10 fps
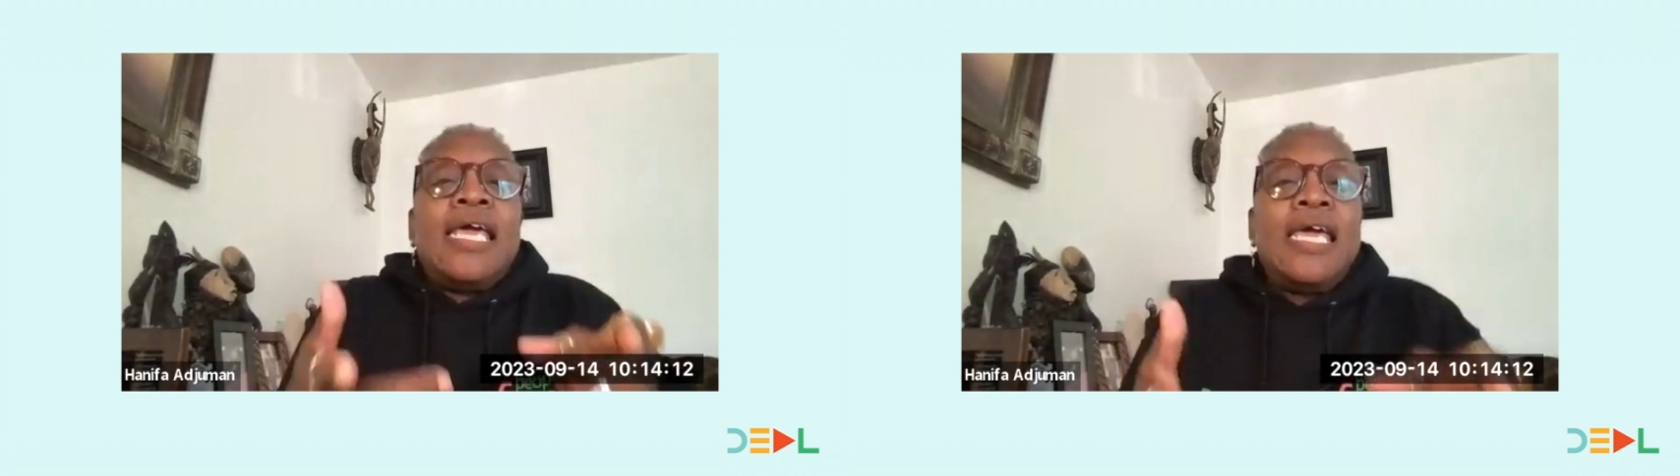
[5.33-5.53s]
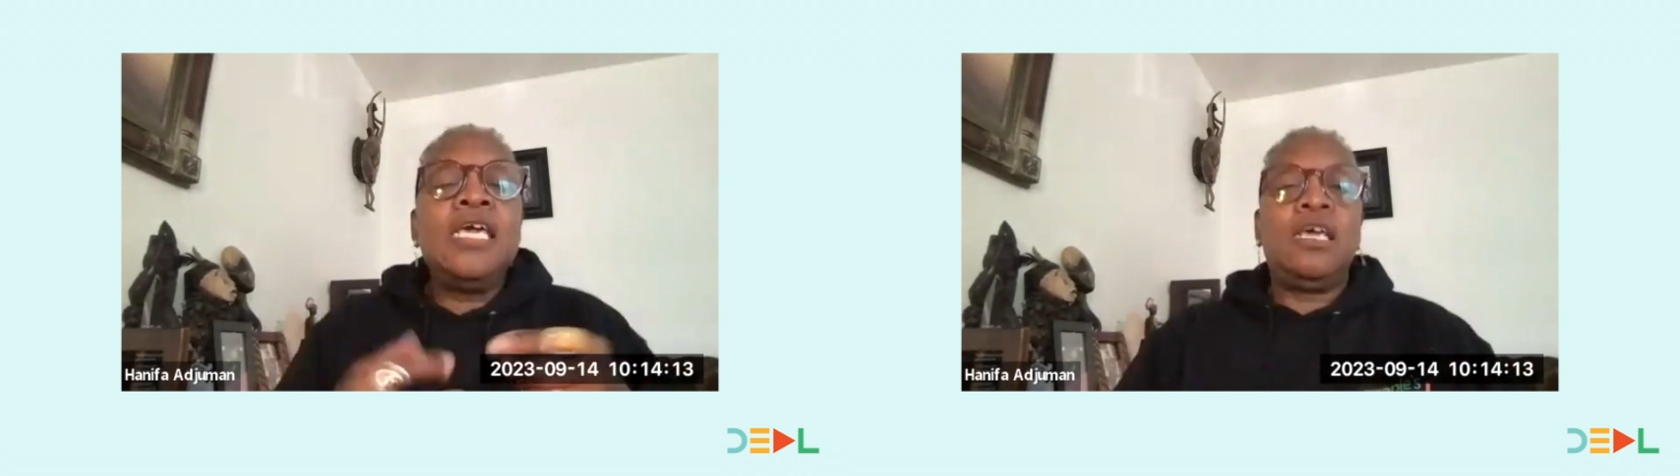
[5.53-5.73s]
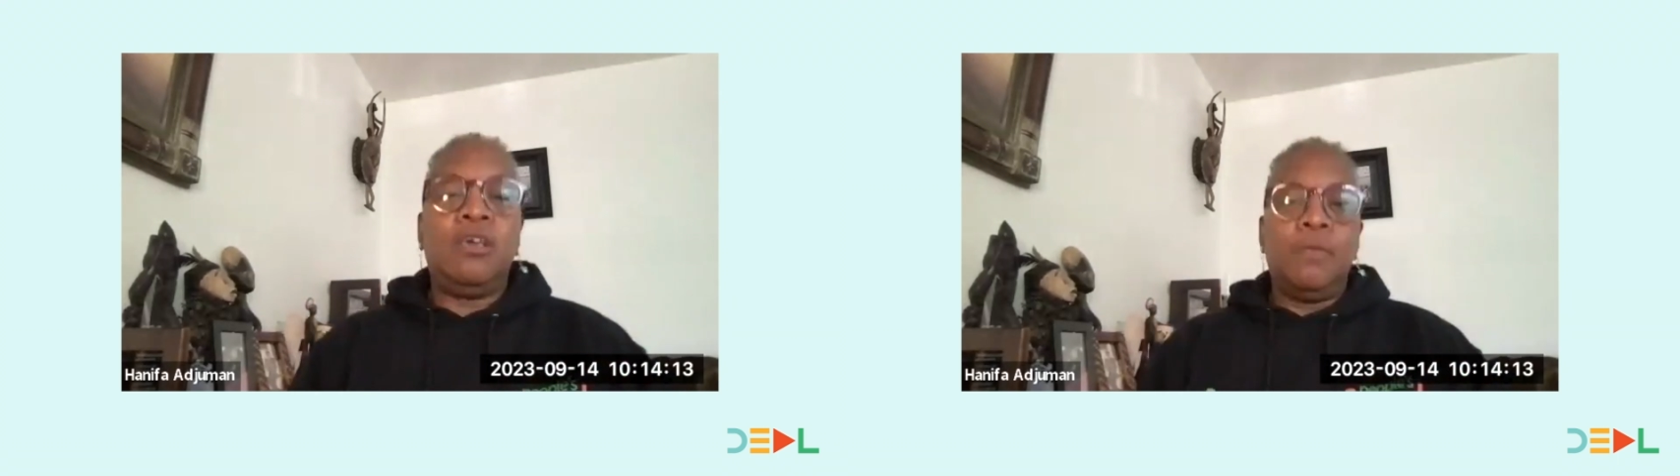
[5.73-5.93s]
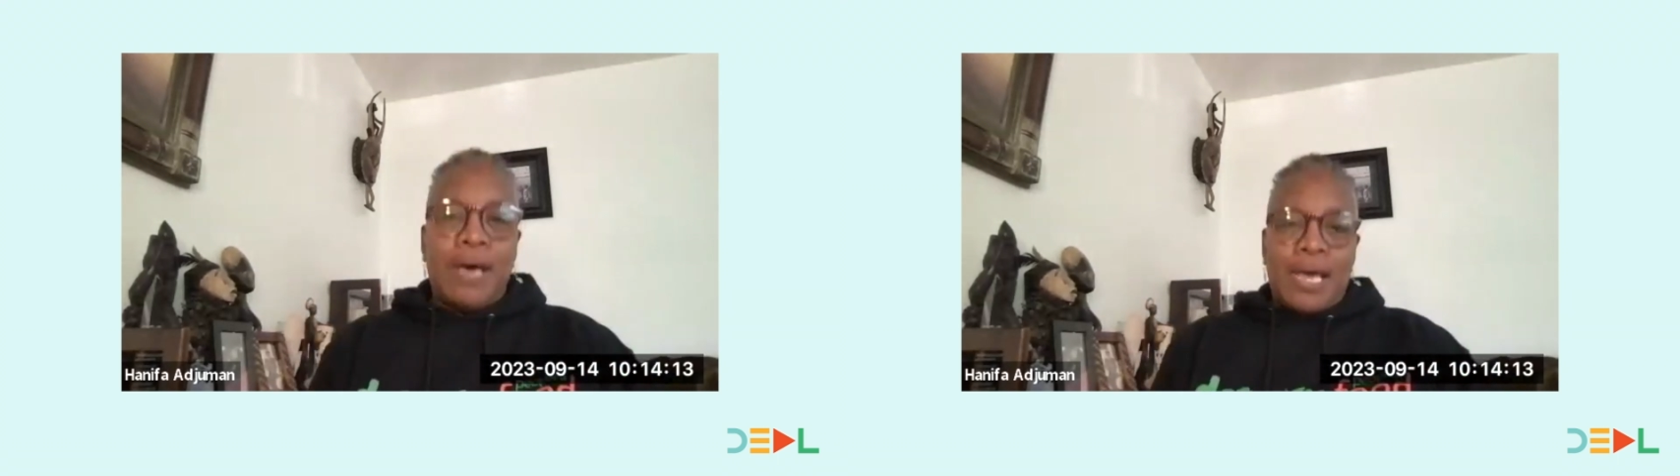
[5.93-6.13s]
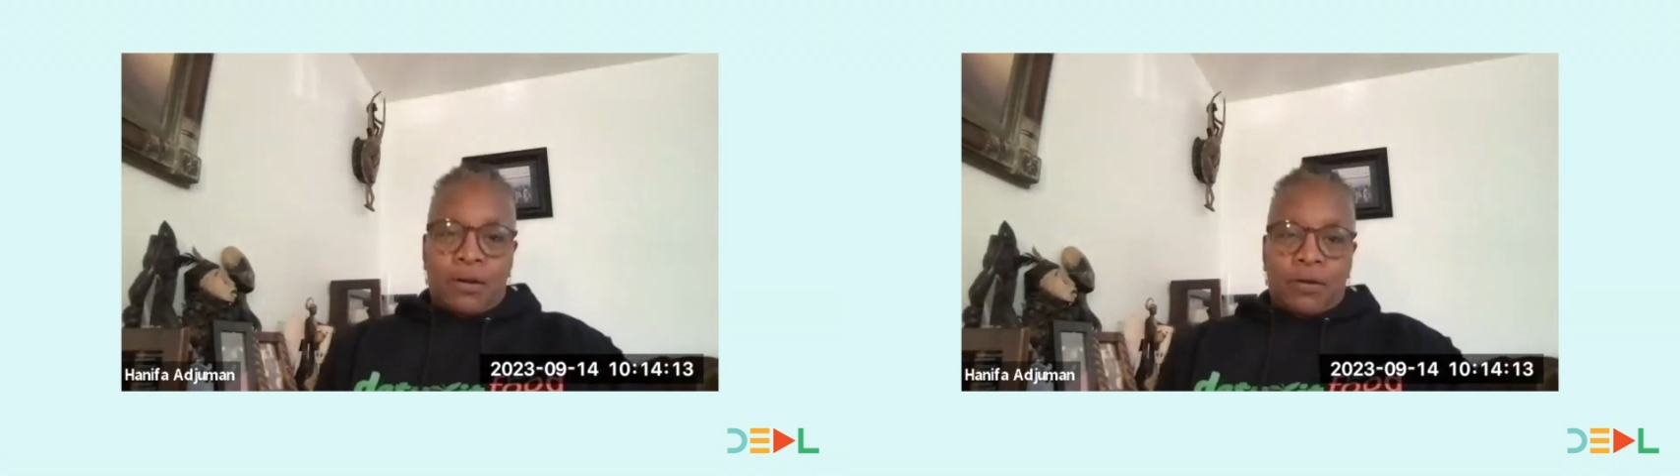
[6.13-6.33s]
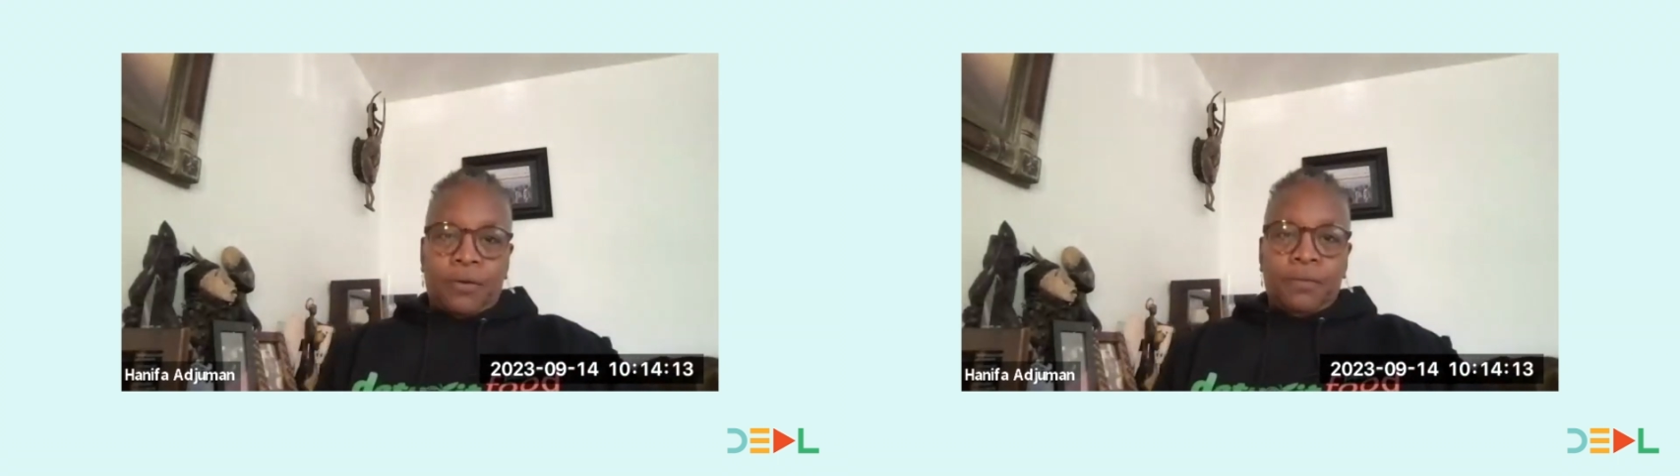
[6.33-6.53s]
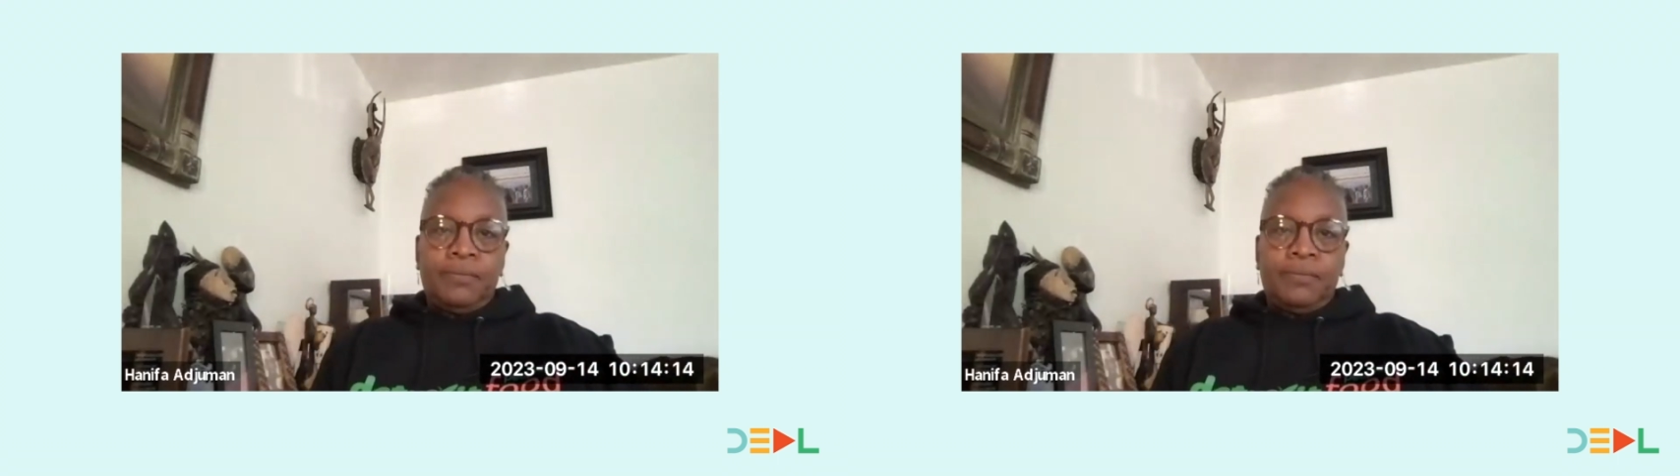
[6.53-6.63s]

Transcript: incubator,